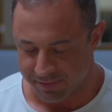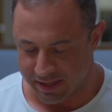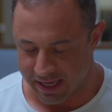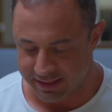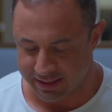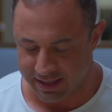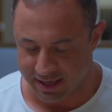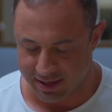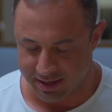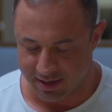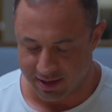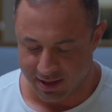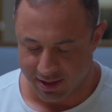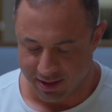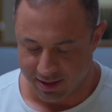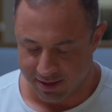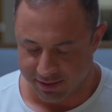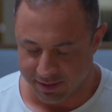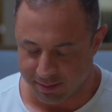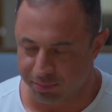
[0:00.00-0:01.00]
And then
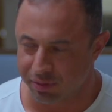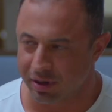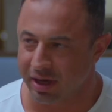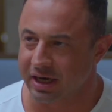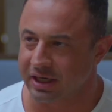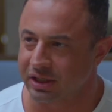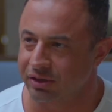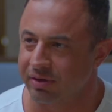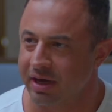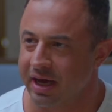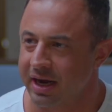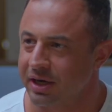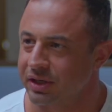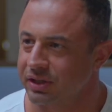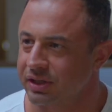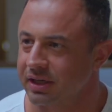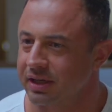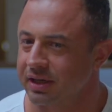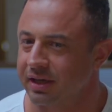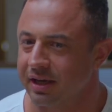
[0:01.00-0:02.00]
the product
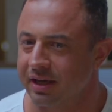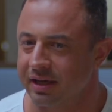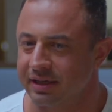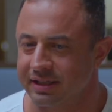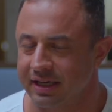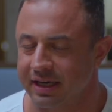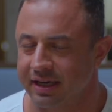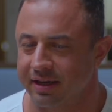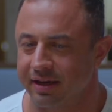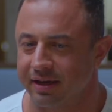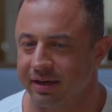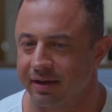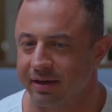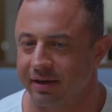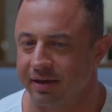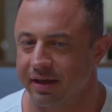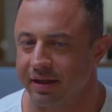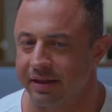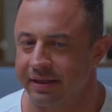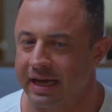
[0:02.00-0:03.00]
strategy is like,
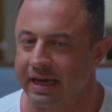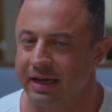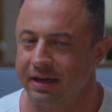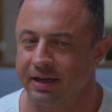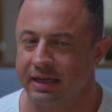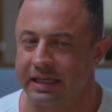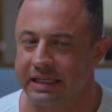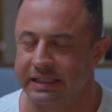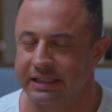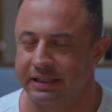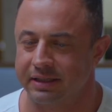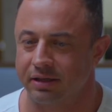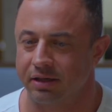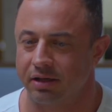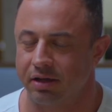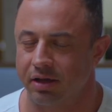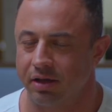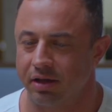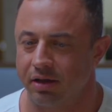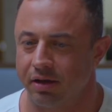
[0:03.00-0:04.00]
that is,
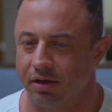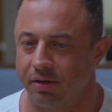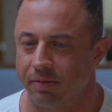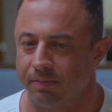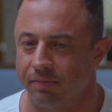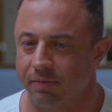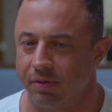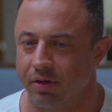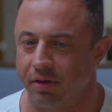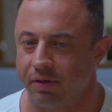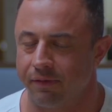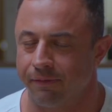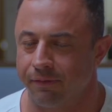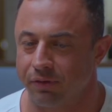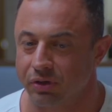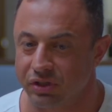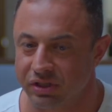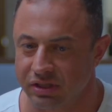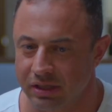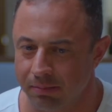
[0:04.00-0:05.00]

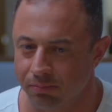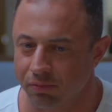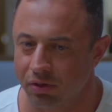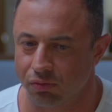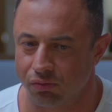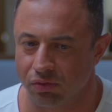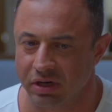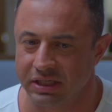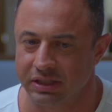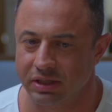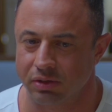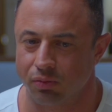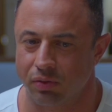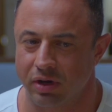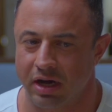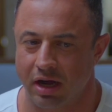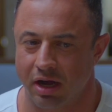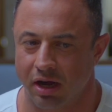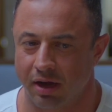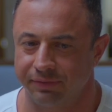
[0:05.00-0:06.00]
for somewhat reason,
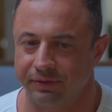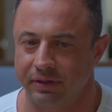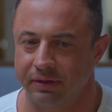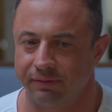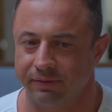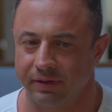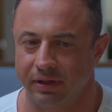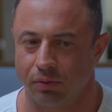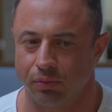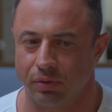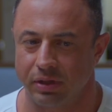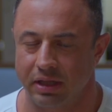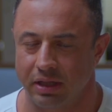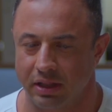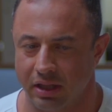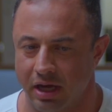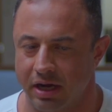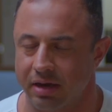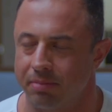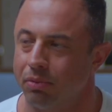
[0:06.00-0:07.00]
what I often feel with a
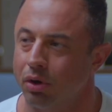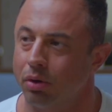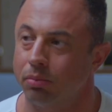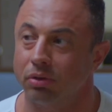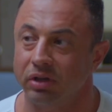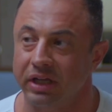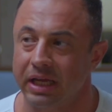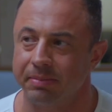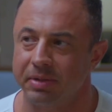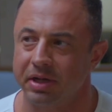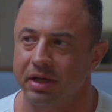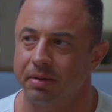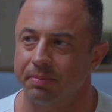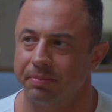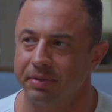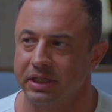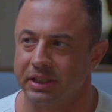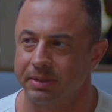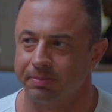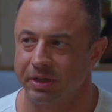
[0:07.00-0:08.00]
lot of mobile gaming
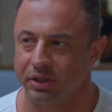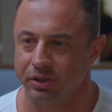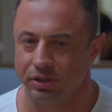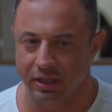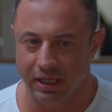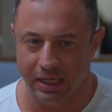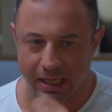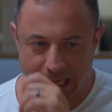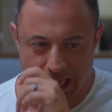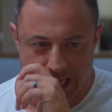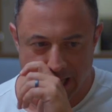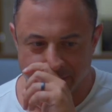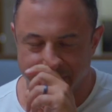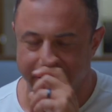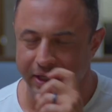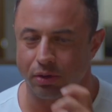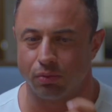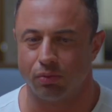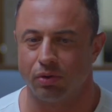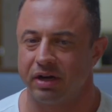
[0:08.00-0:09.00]
companies especially,
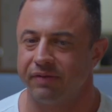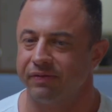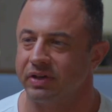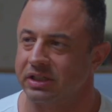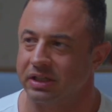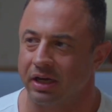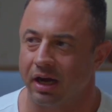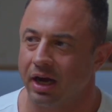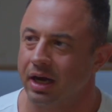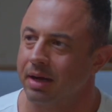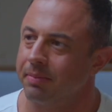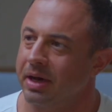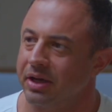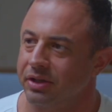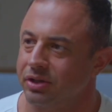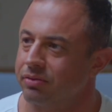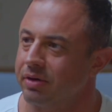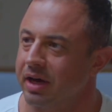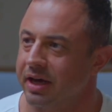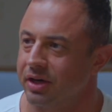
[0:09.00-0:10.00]
they don't want to even talk
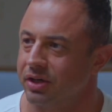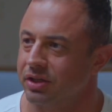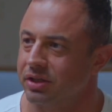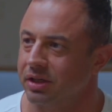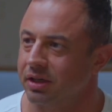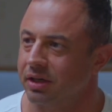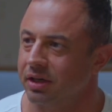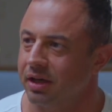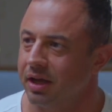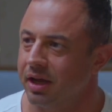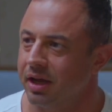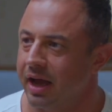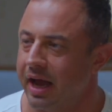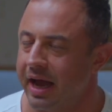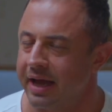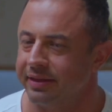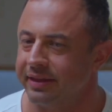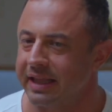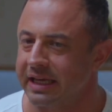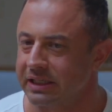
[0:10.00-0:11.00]
about strategy.
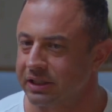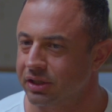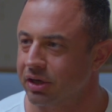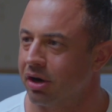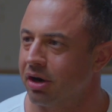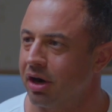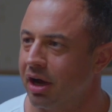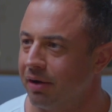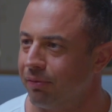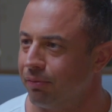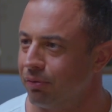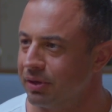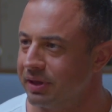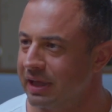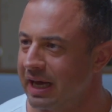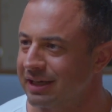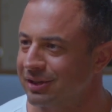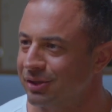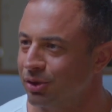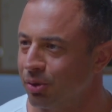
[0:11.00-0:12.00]
And they start off with
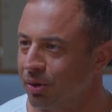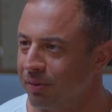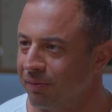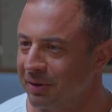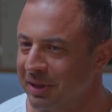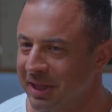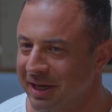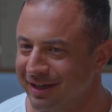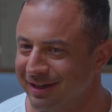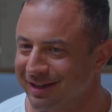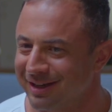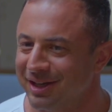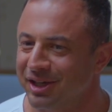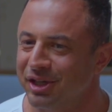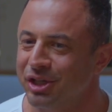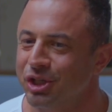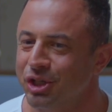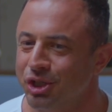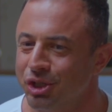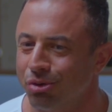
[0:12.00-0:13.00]
that sort of a like
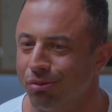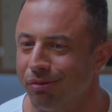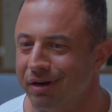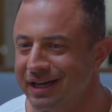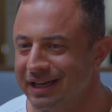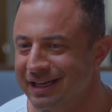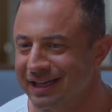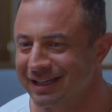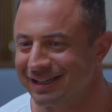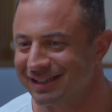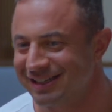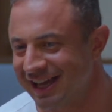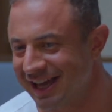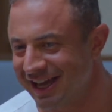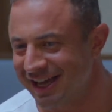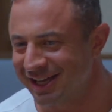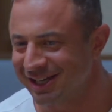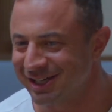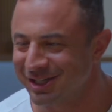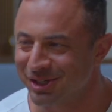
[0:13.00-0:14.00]

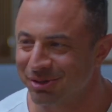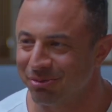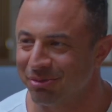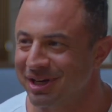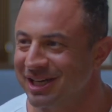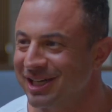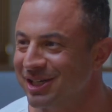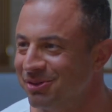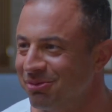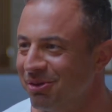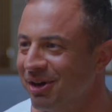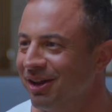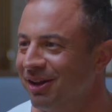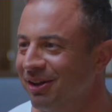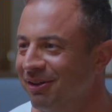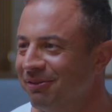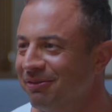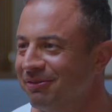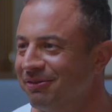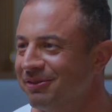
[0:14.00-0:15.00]
2010,
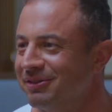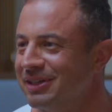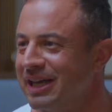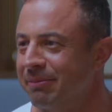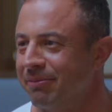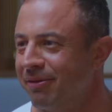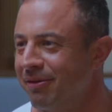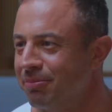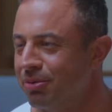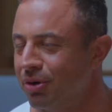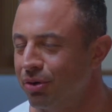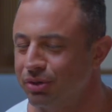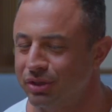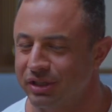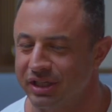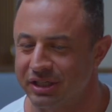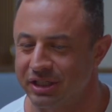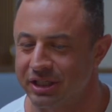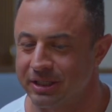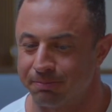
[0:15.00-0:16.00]
2012 type of approach.
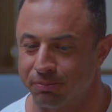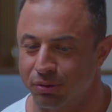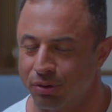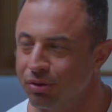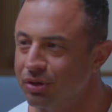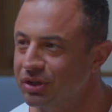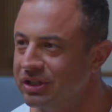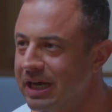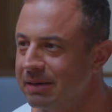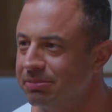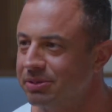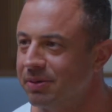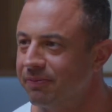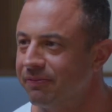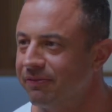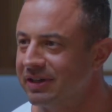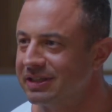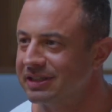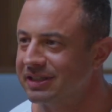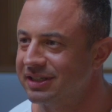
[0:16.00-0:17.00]
Let's just prototype some
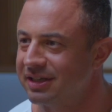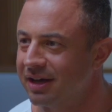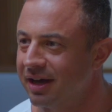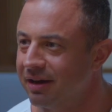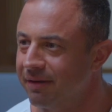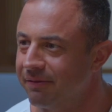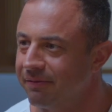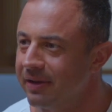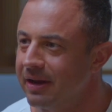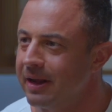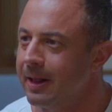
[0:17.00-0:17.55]
fun stuff.